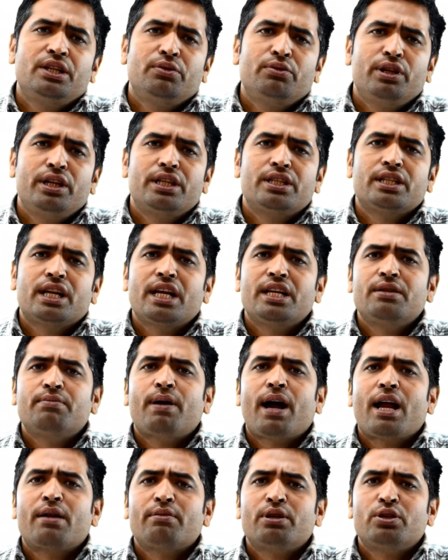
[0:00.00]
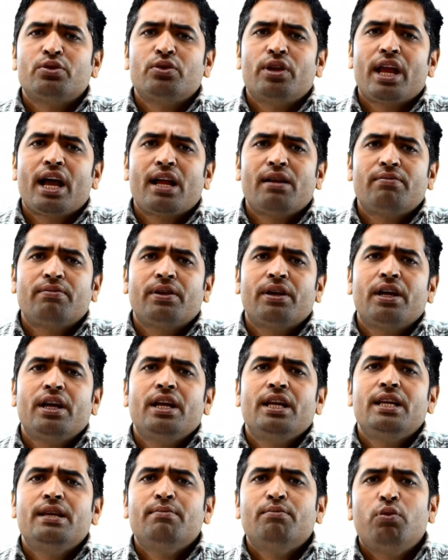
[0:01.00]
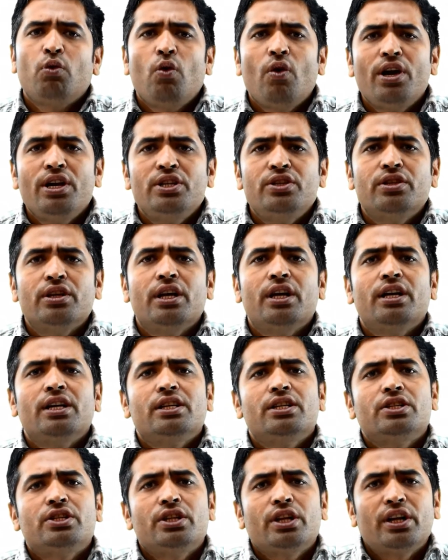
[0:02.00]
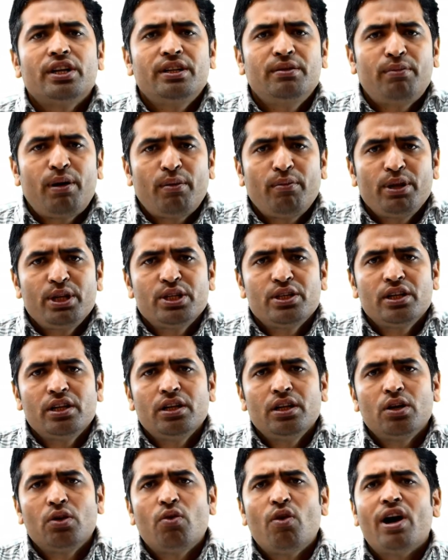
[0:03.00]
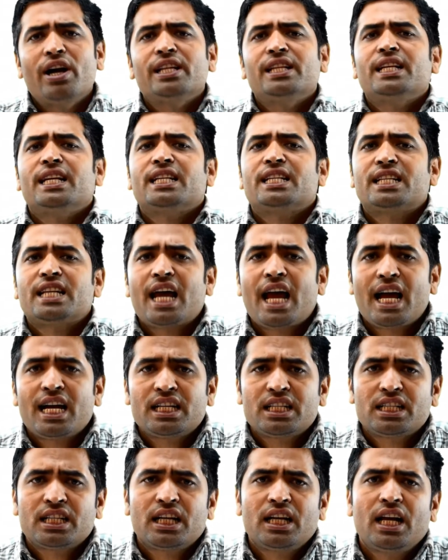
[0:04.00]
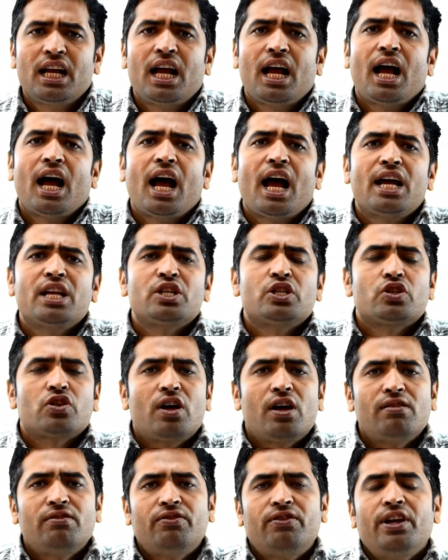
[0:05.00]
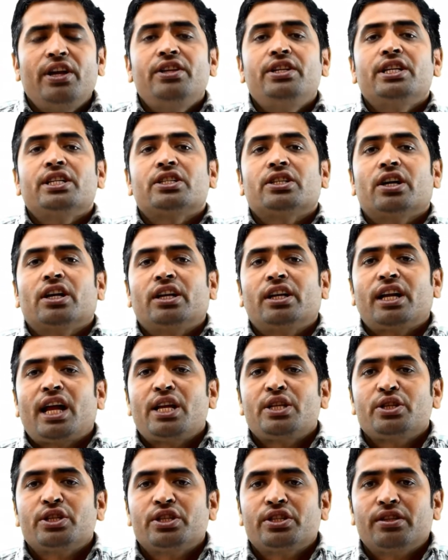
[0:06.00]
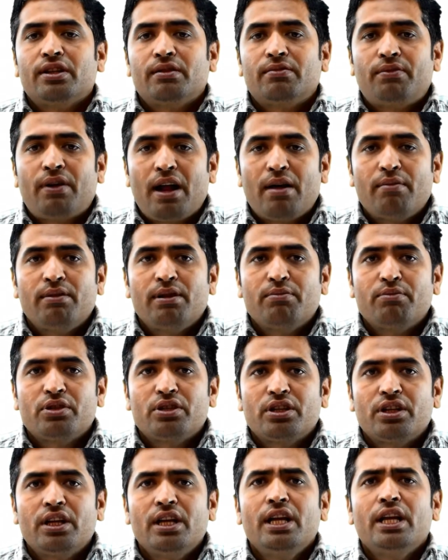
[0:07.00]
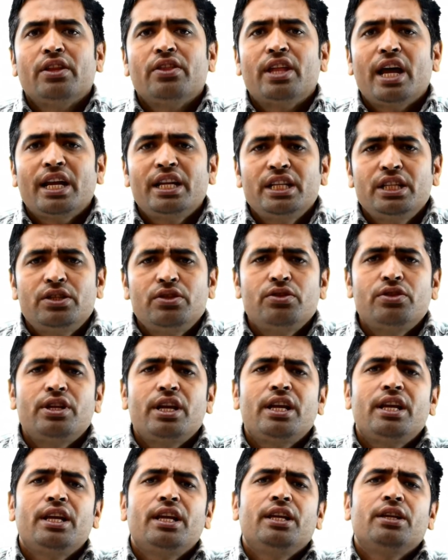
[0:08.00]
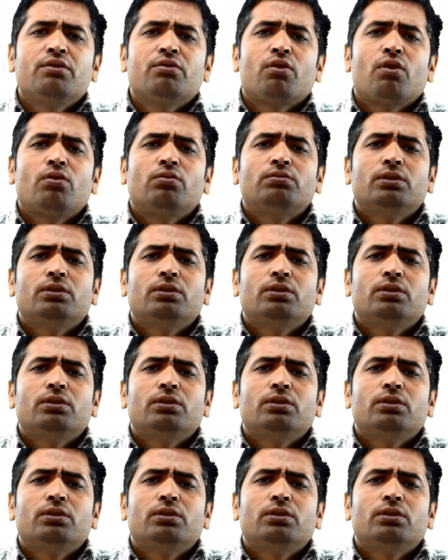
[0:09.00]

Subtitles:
units and departments to help employees share information, coordinate tasks, and solve various organizational problems. That is to say, you know,